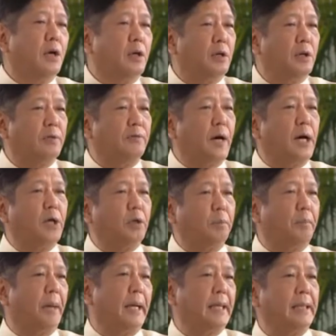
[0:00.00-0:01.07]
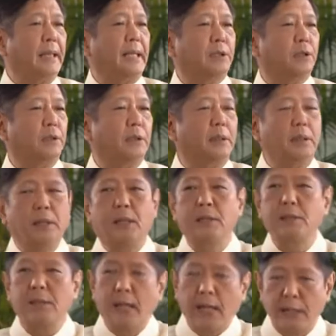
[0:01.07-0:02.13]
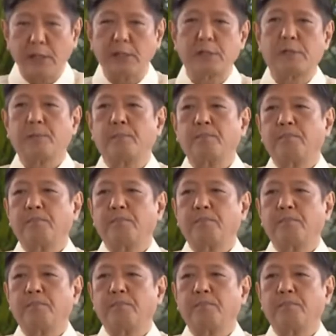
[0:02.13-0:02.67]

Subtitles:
of our bilateral ties.